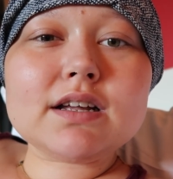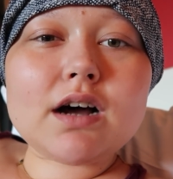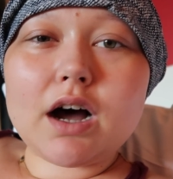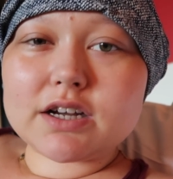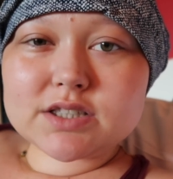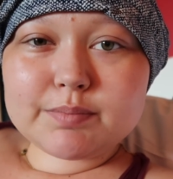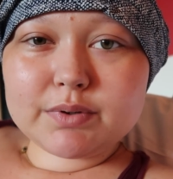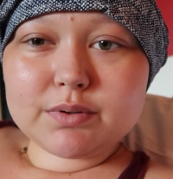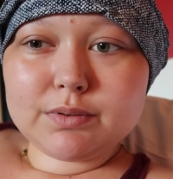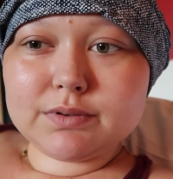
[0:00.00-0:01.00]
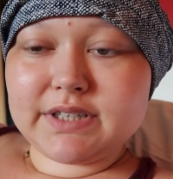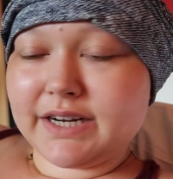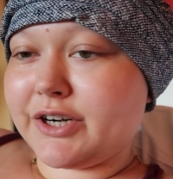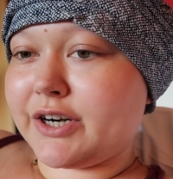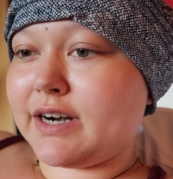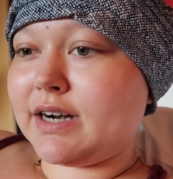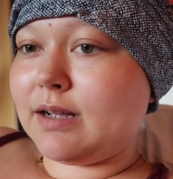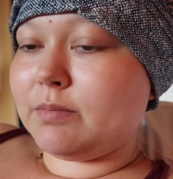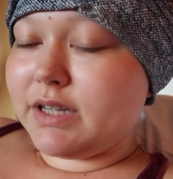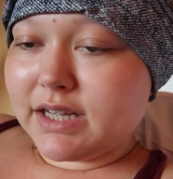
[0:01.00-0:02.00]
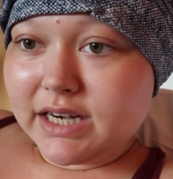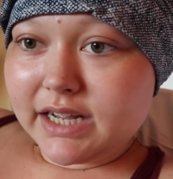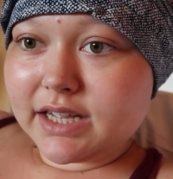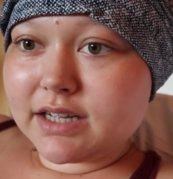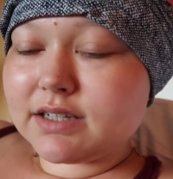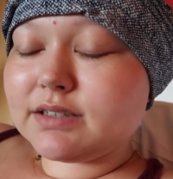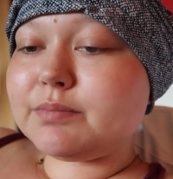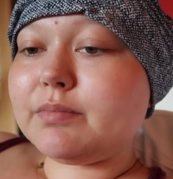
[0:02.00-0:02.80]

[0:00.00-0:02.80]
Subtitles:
hospital dinner I'm eating